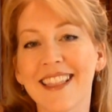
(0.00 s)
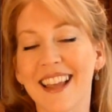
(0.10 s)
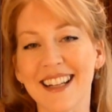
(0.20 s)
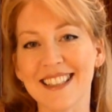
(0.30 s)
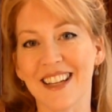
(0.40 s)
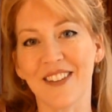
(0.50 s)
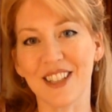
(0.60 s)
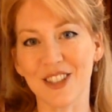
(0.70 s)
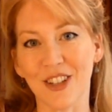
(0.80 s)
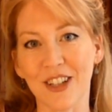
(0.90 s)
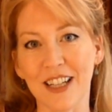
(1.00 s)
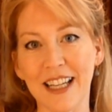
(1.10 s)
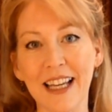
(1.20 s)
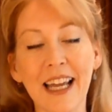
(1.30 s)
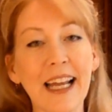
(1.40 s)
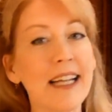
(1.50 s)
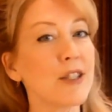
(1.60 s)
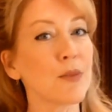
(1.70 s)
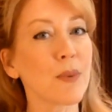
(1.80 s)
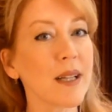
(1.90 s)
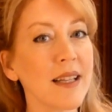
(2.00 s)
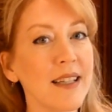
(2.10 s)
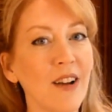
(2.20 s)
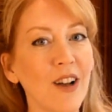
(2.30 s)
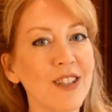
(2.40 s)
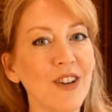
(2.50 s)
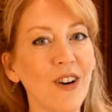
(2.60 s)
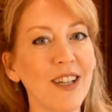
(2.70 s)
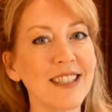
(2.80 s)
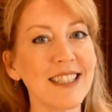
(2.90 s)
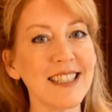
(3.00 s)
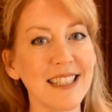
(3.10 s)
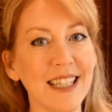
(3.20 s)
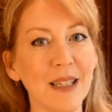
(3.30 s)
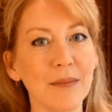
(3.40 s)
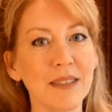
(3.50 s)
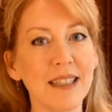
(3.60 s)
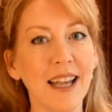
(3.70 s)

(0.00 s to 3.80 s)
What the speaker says: Thanksgiving turkey. It's really not as hard as it seems,